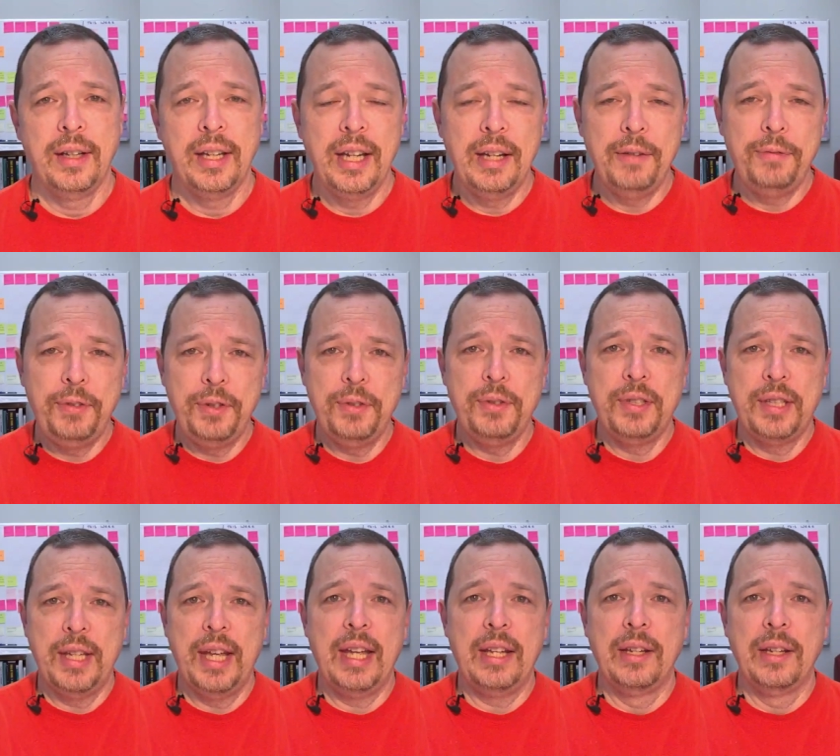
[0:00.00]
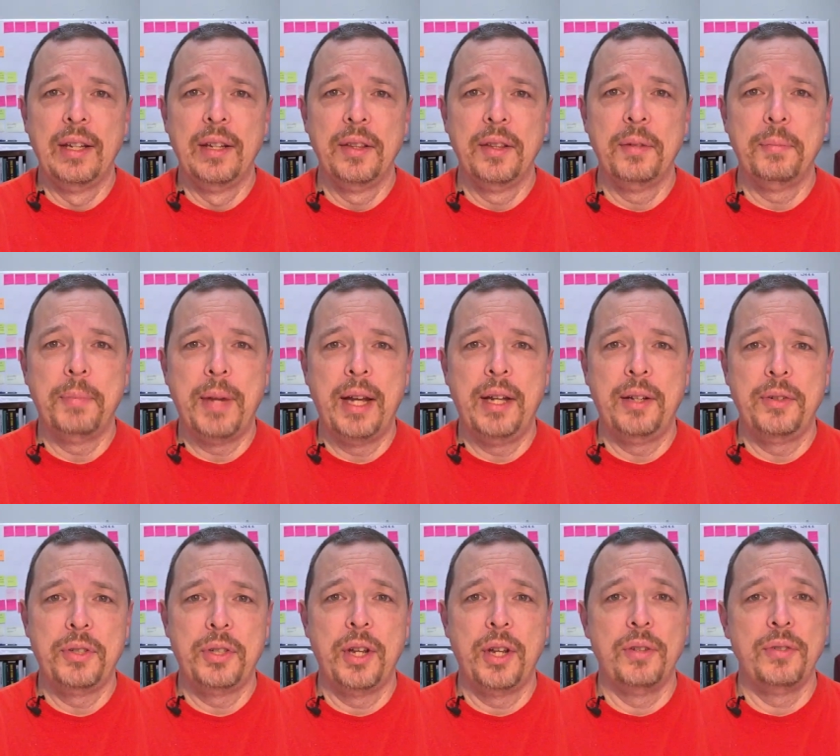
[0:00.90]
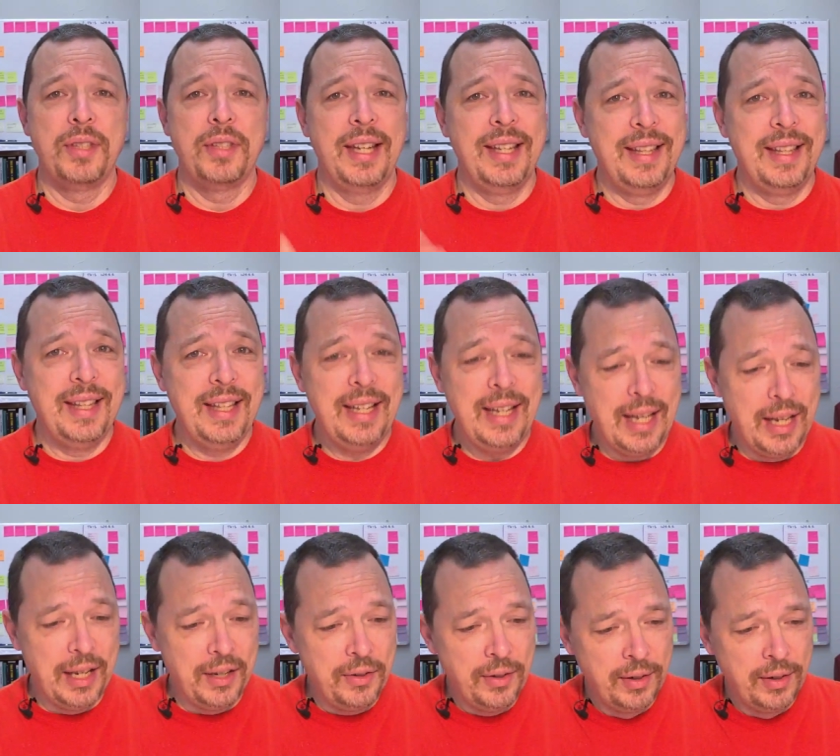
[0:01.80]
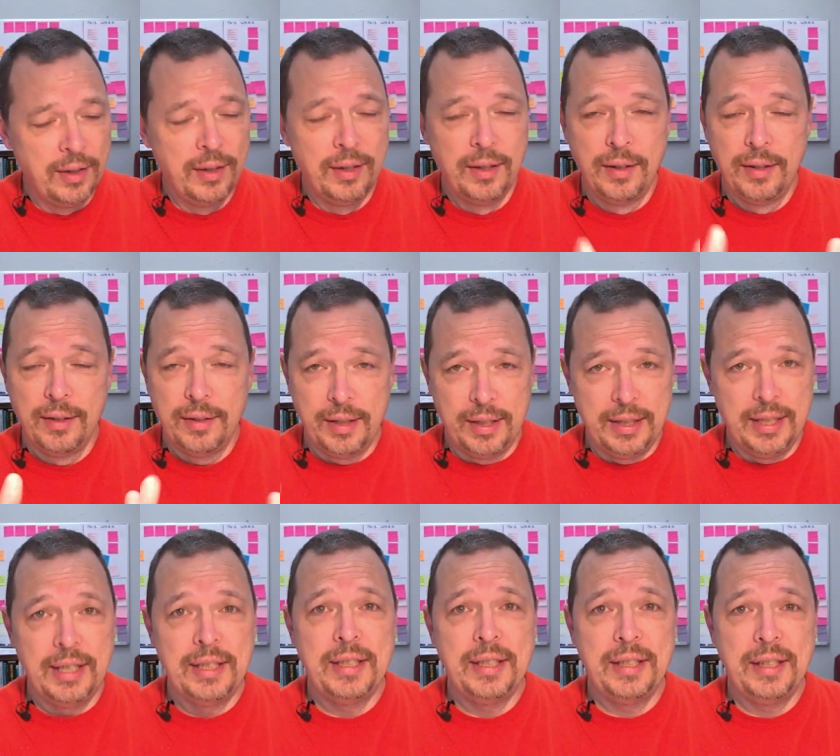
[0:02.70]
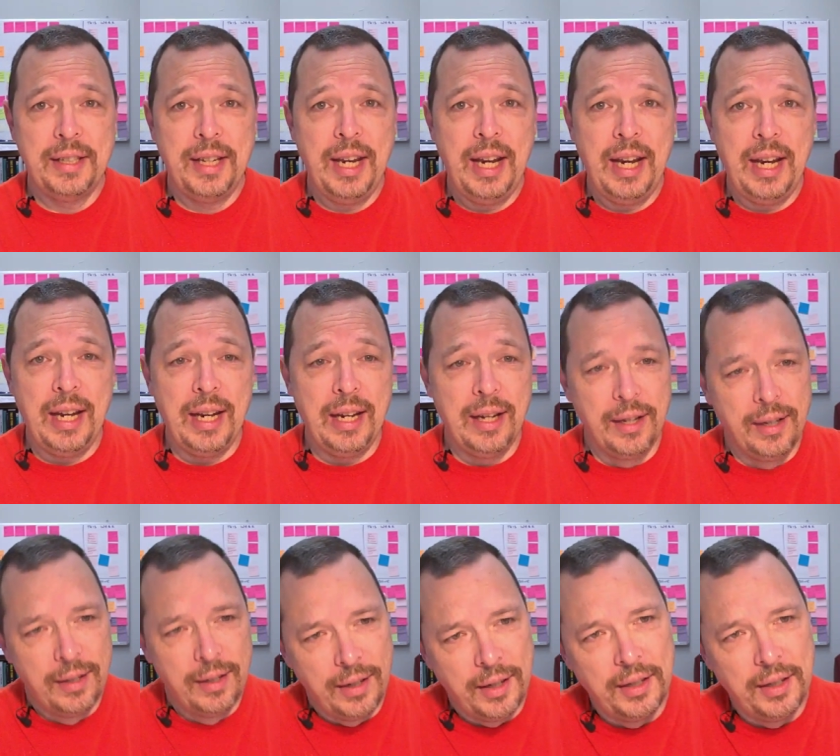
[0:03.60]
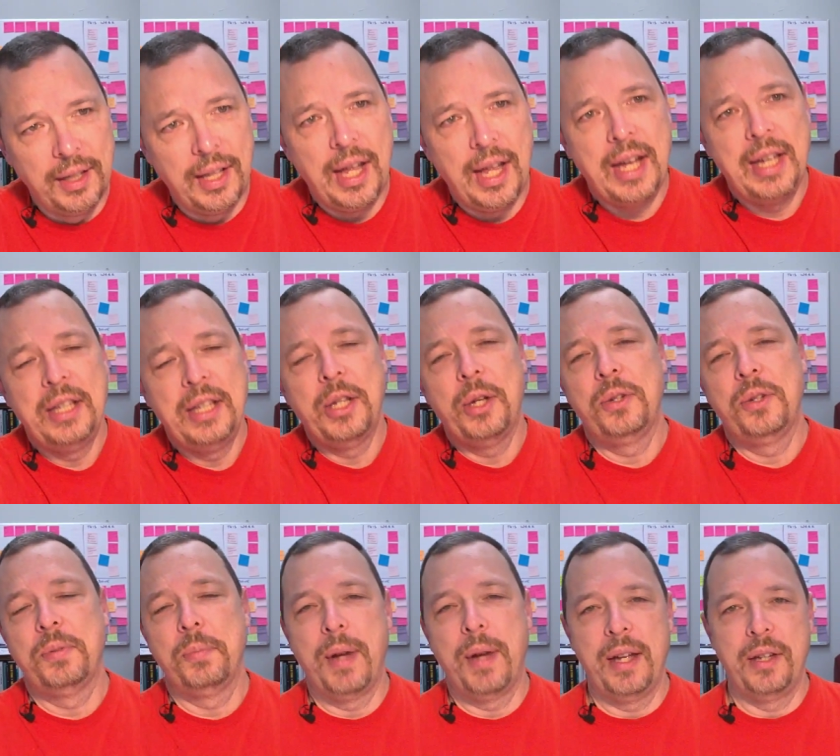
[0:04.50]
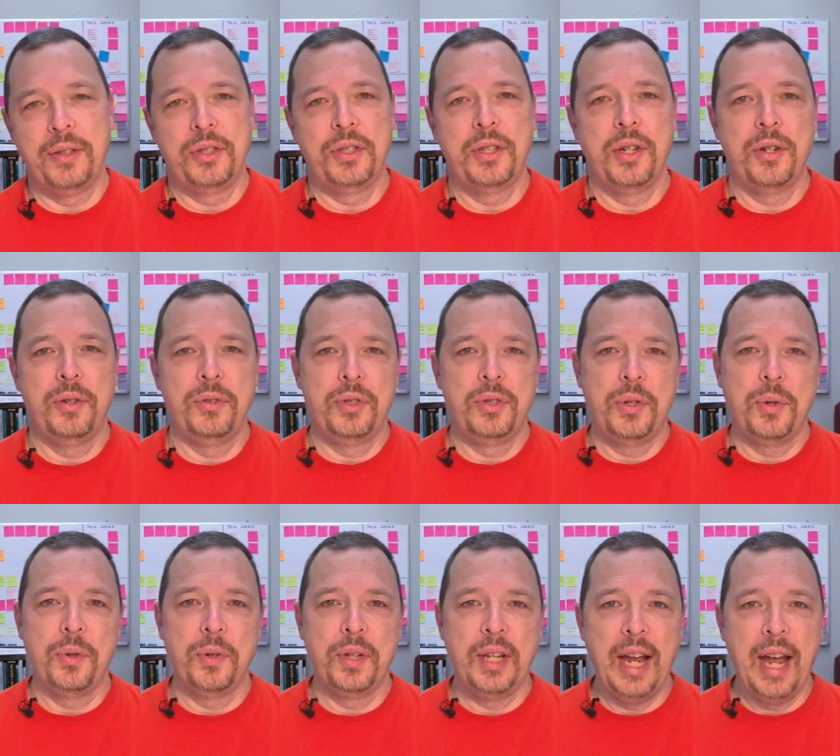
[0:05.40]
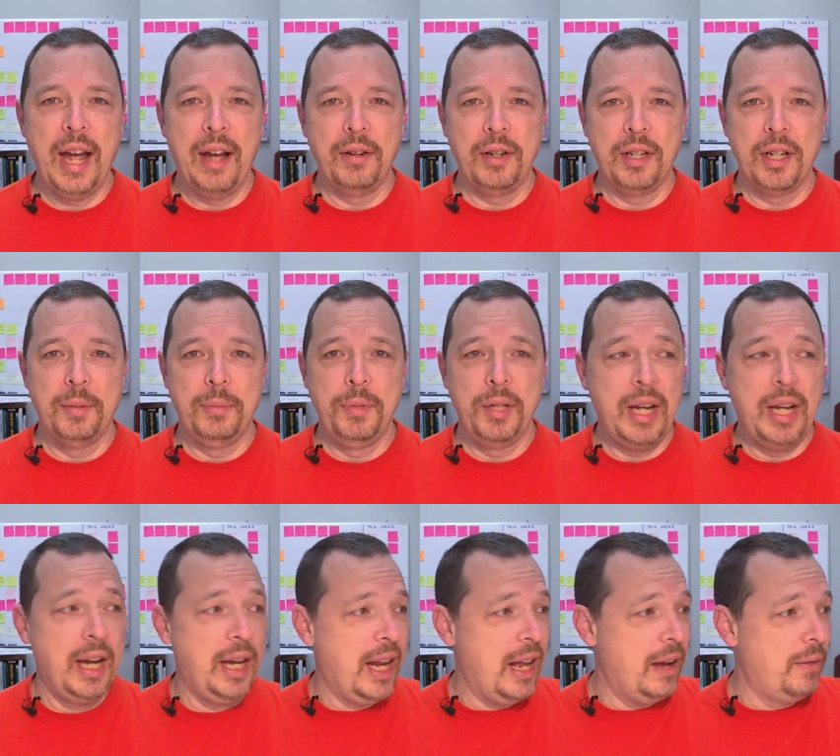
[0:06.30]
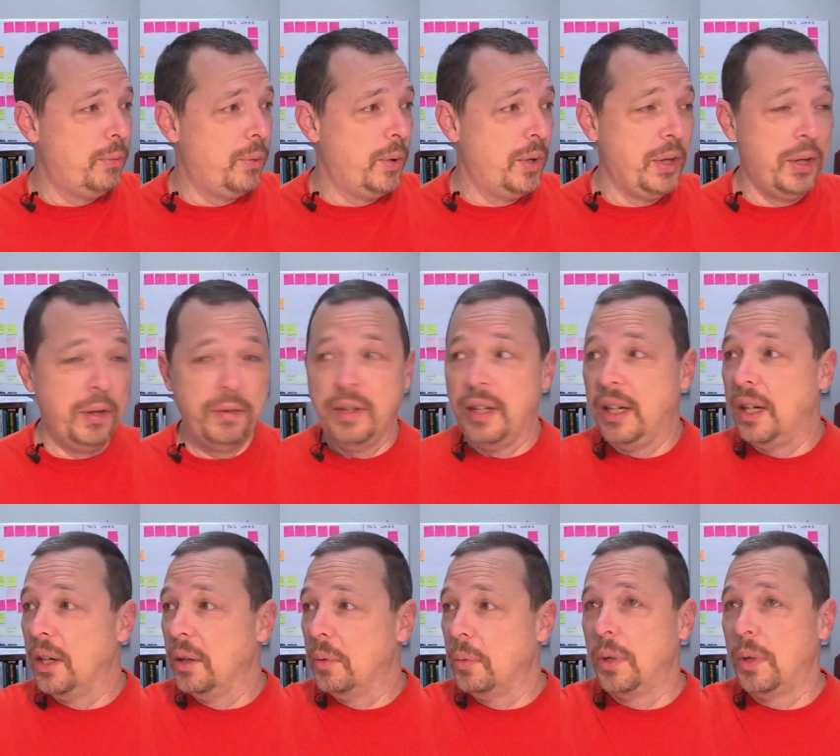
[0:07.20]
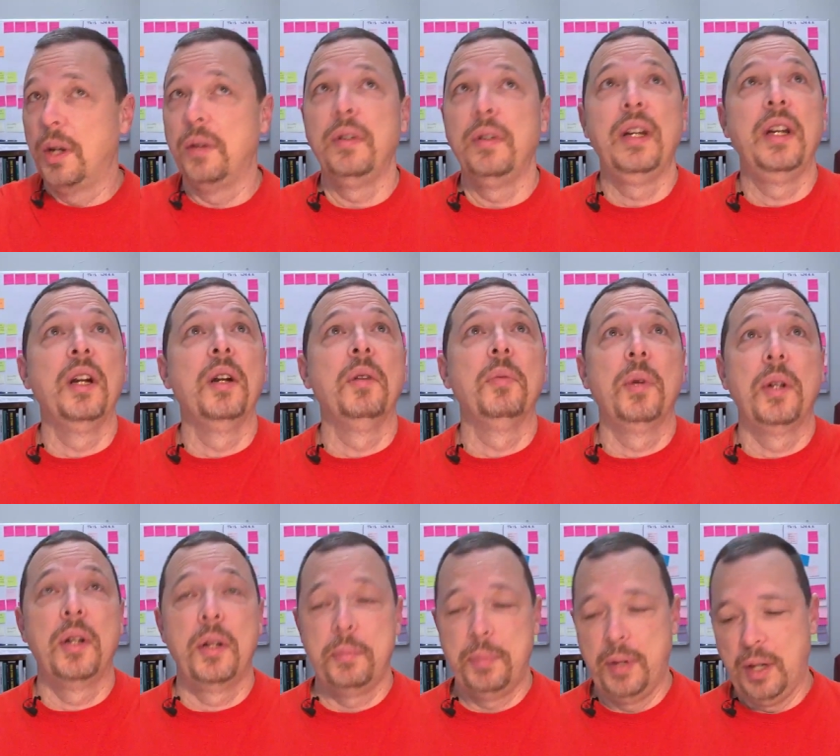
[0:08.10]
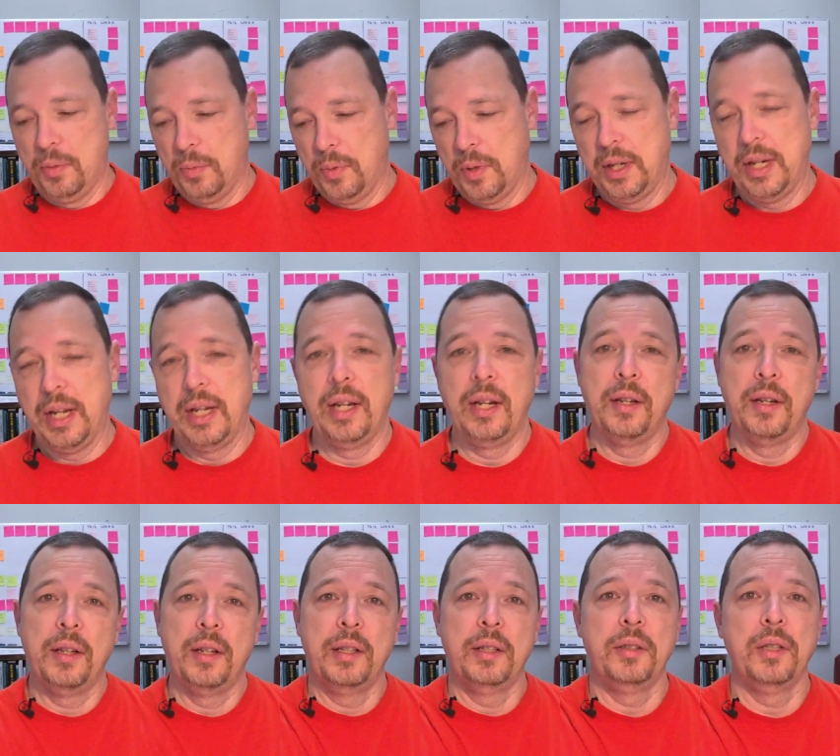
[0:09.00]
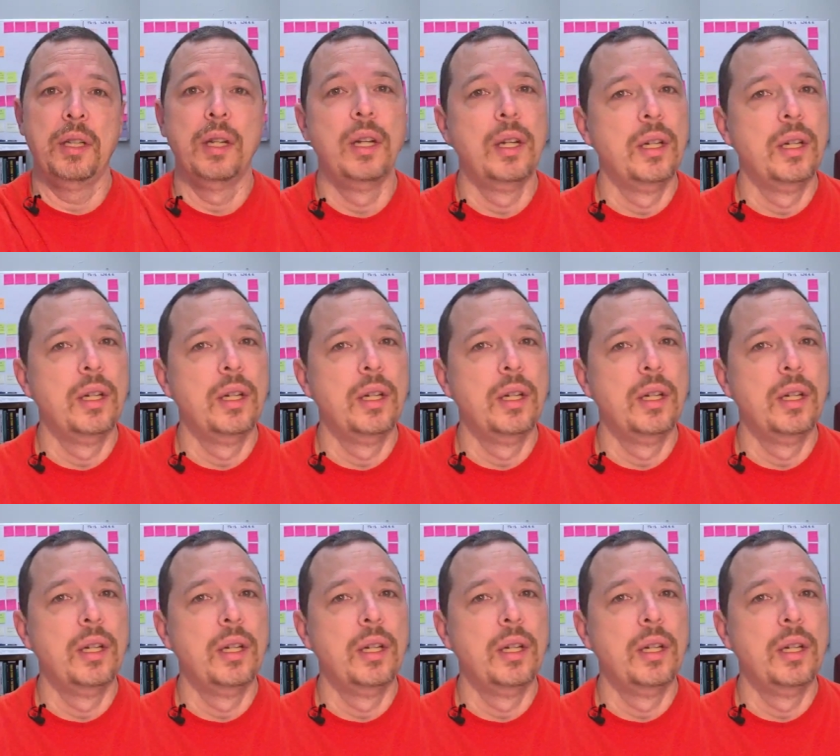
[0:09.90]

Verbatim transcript: If you set the milestones and then, and this is key, align those milestones toward the outcome. You can't have one over here and one over here and one up here and one down there